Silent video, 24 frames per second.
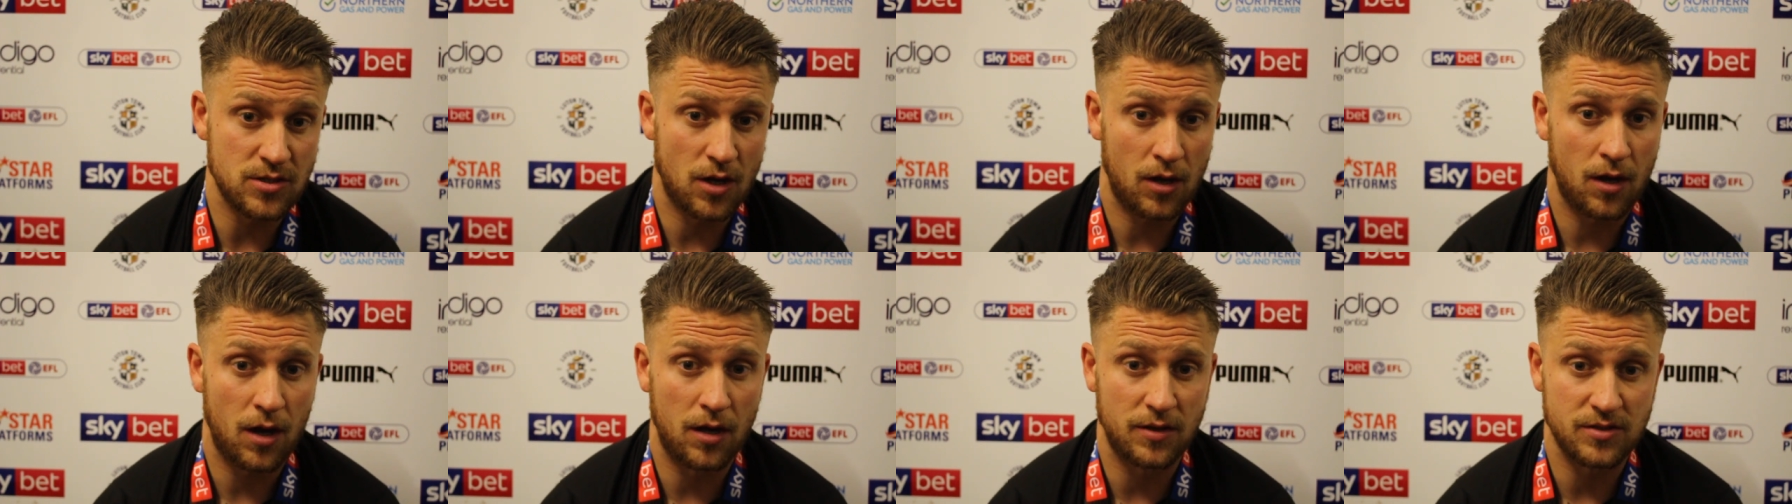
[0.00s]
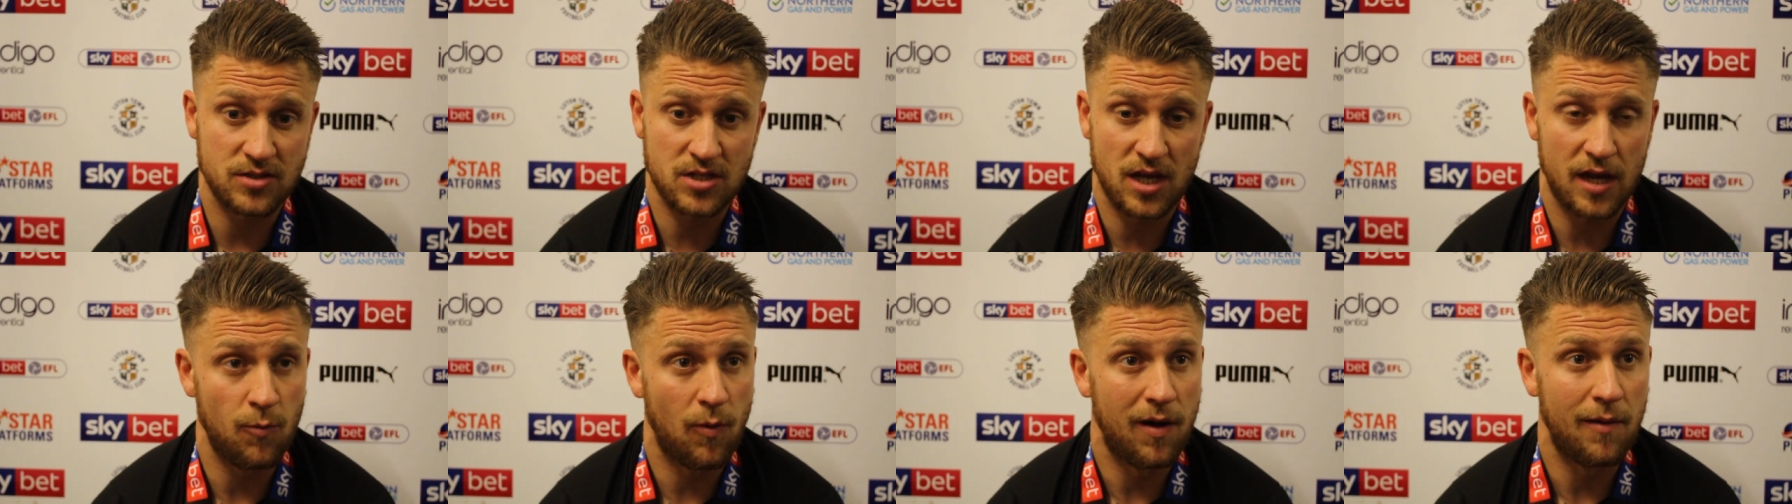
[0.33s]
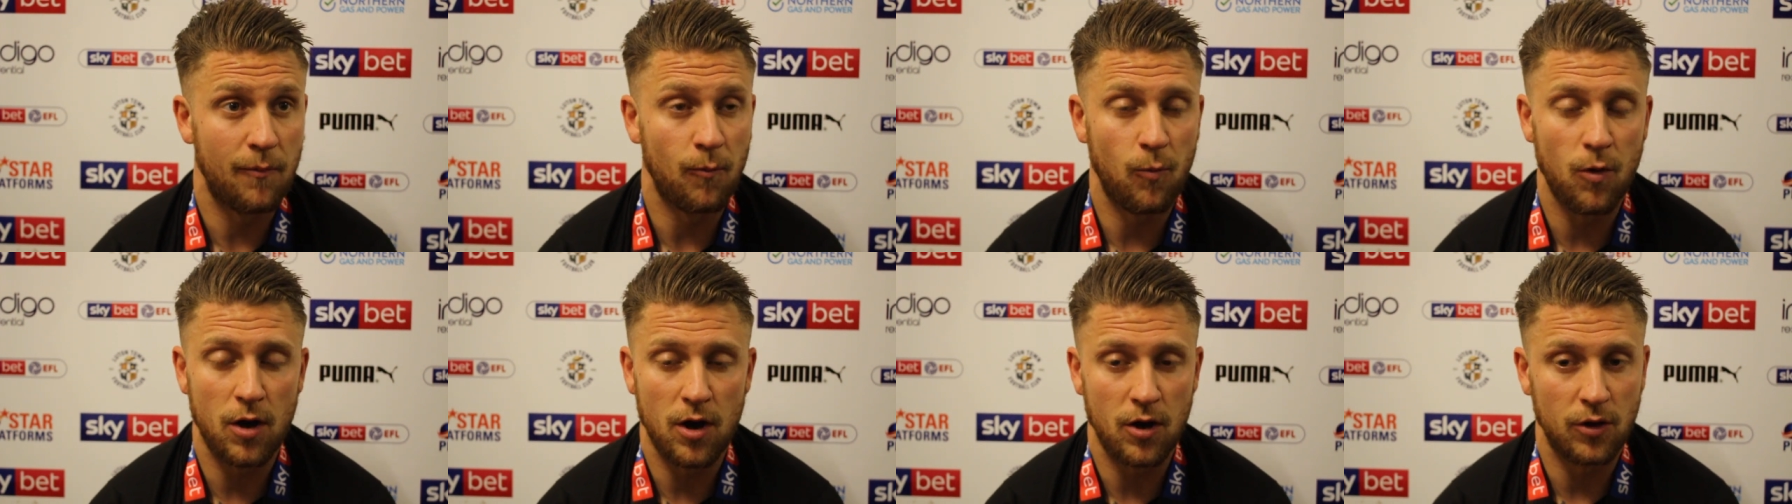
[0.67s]
I can't say
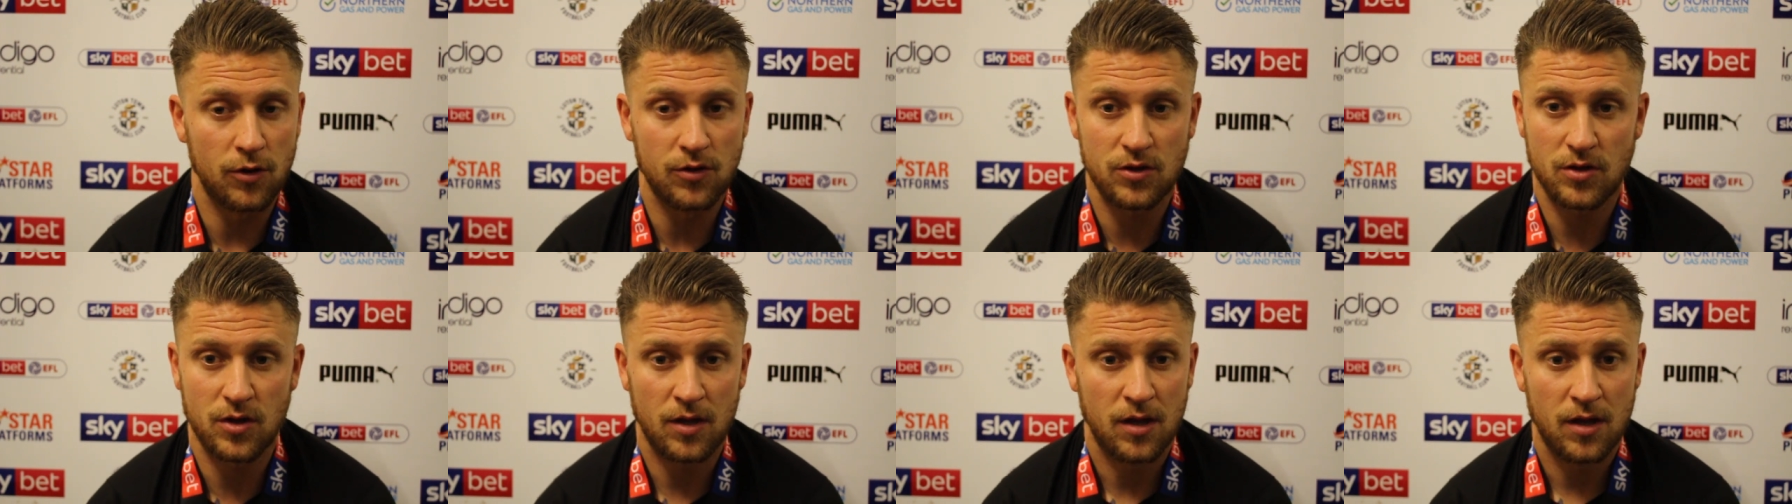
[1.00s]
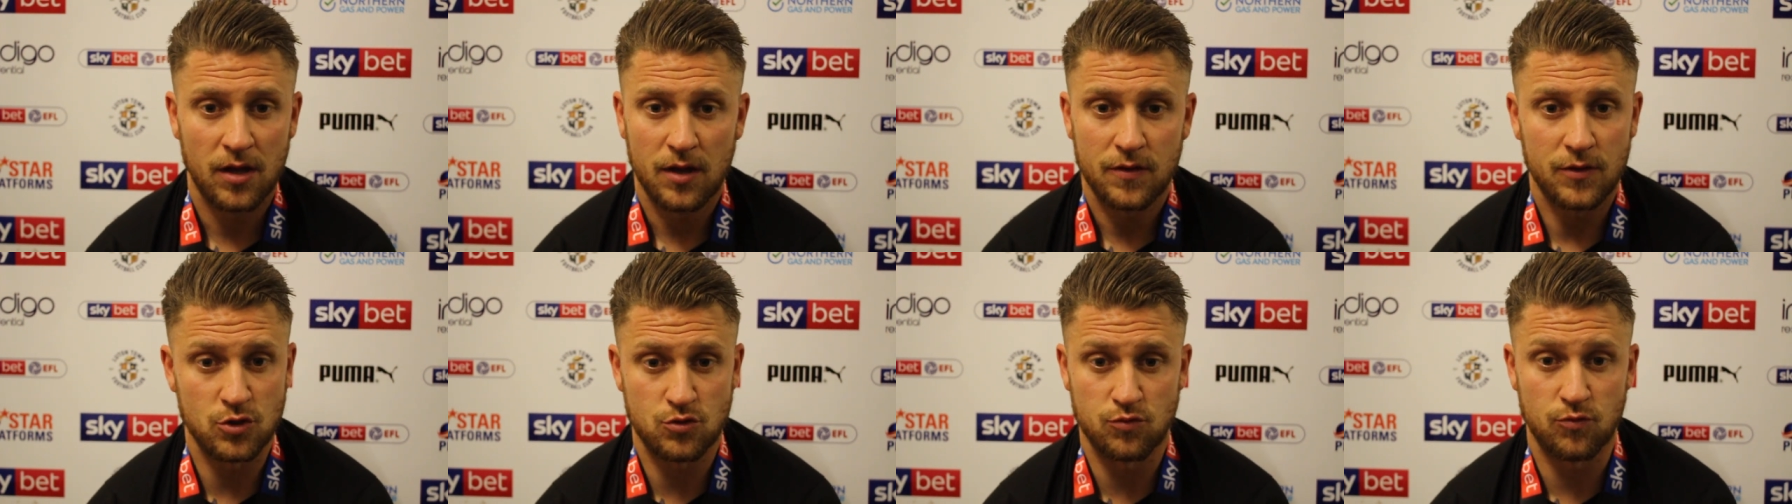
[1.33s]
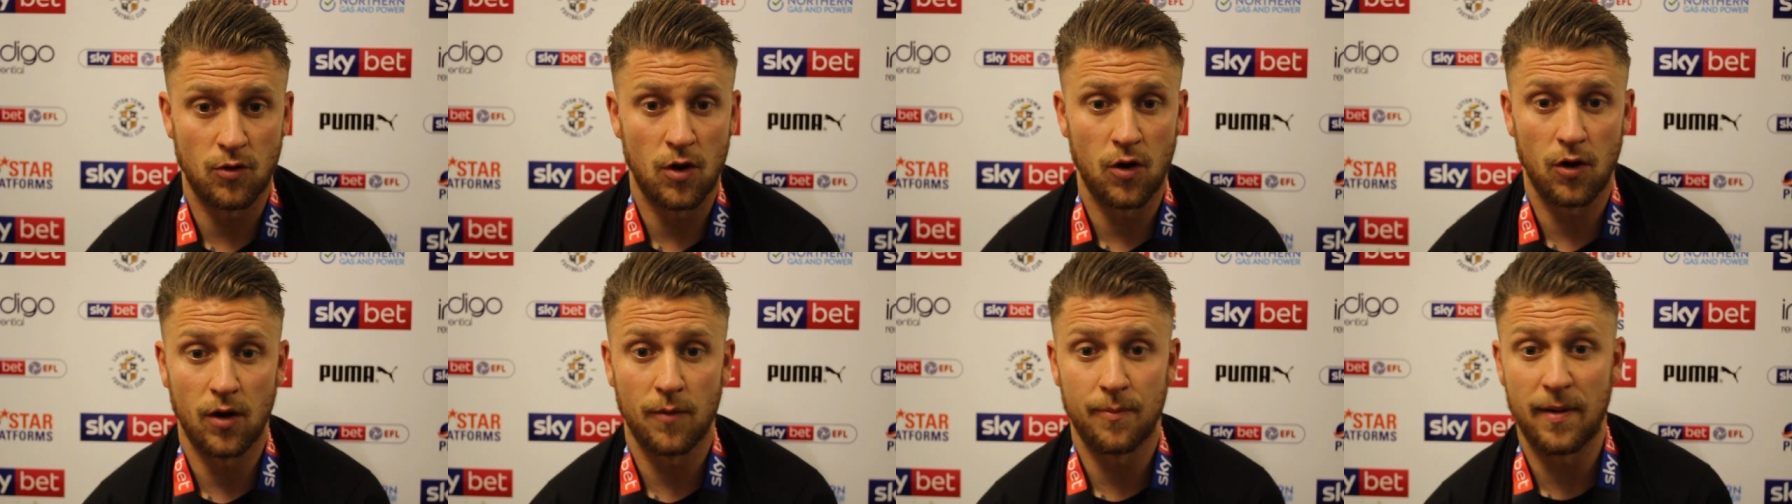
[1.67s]
one word that's
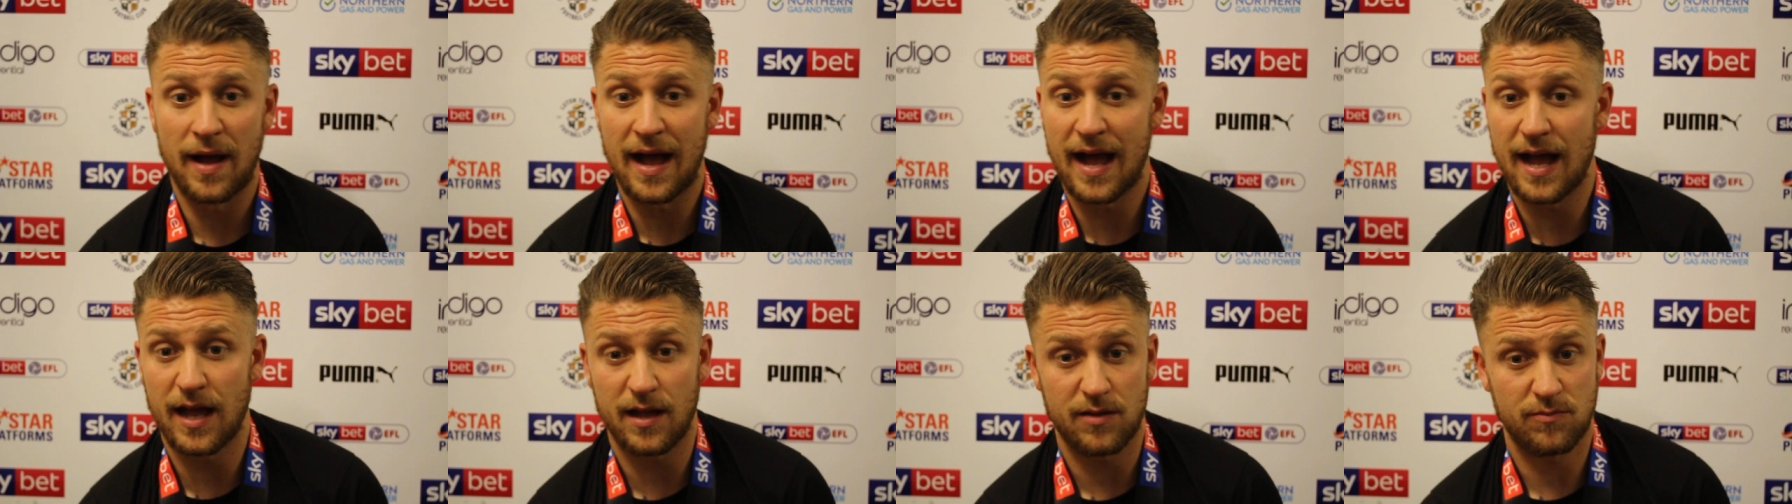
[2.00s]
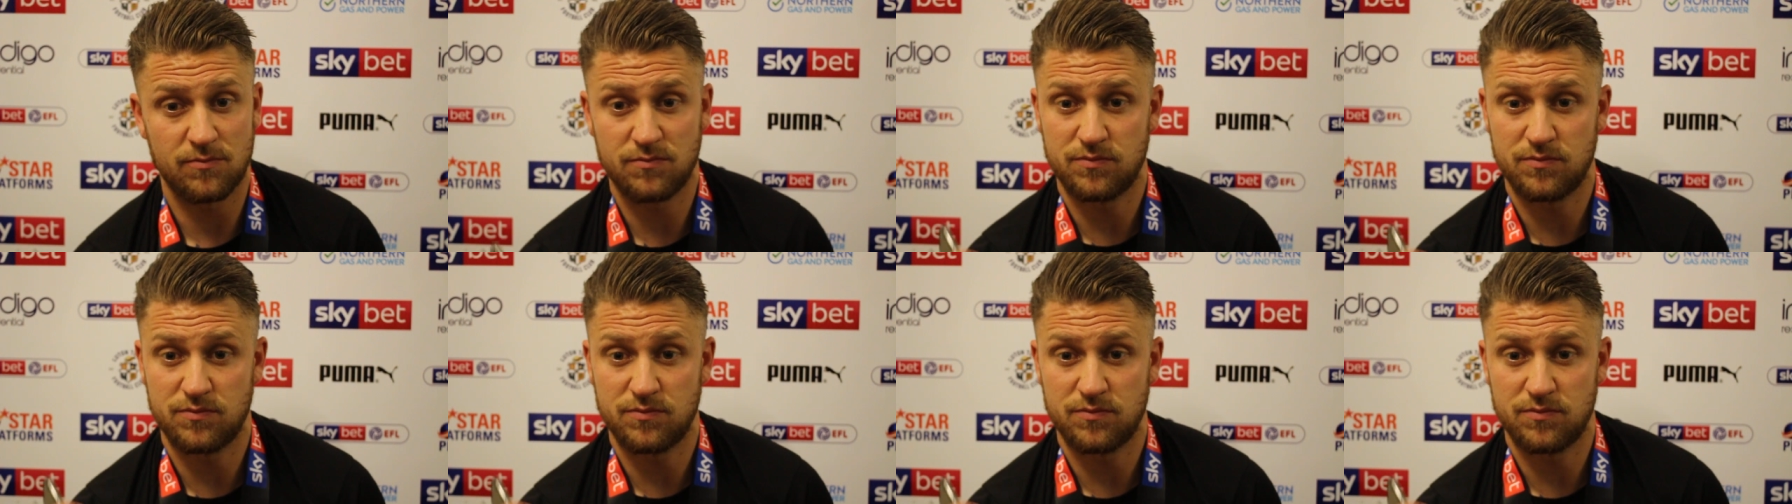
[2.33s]
wrong about